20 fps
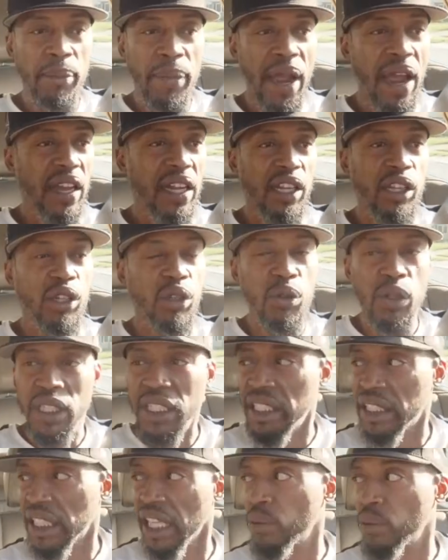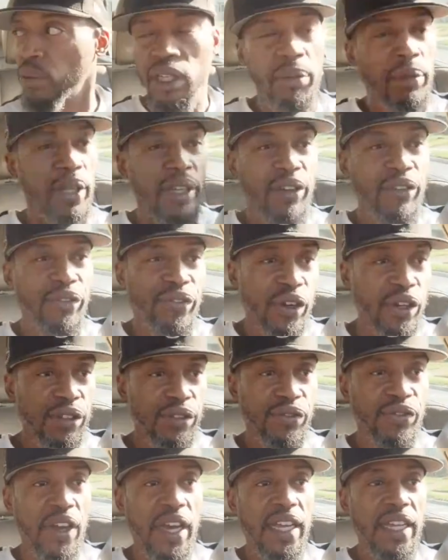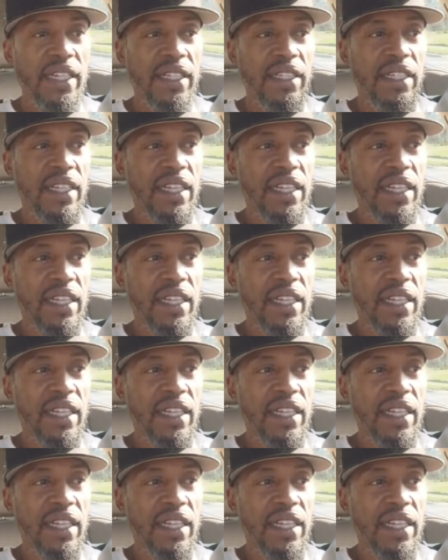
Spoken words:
barely do anything with him in the first fight.